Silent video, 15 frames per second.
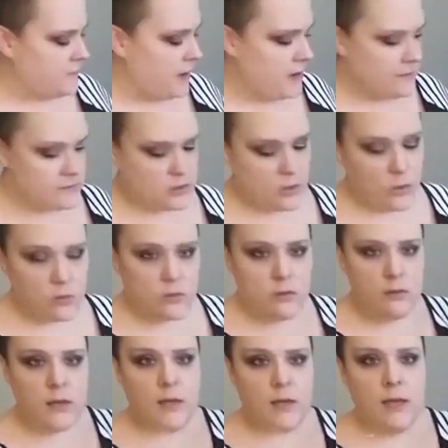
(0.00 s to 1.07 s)
5
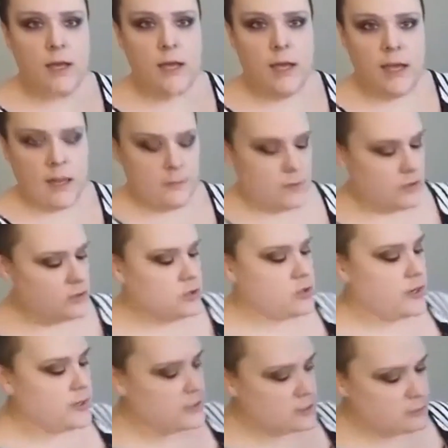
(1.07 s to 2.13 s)
total. And I'm going to
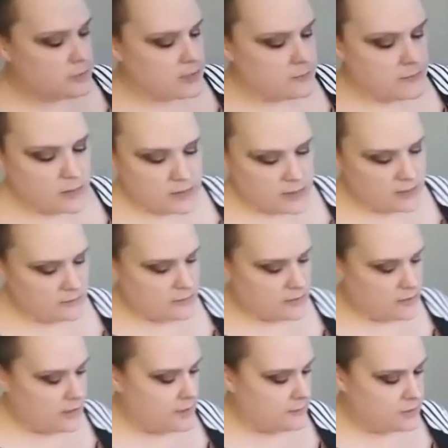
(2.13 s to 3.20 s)
try to spread them out
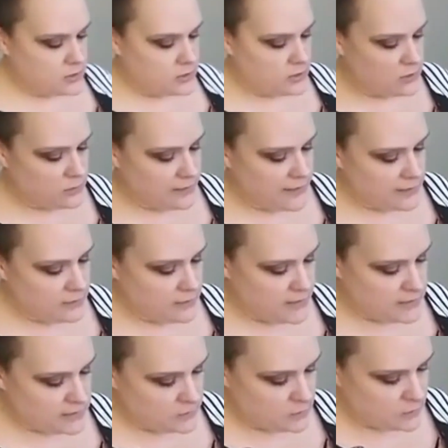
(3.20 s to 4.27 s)
evenly, and I'm just going to
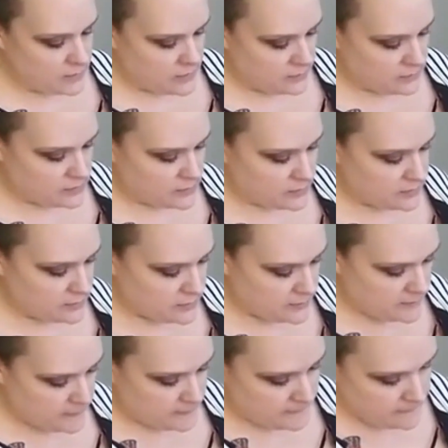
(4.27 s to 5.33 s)
randomize them around
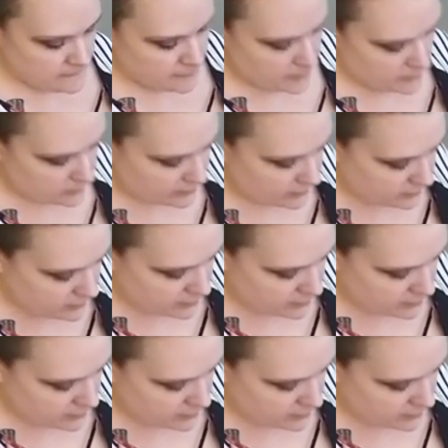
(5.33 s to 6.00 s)
the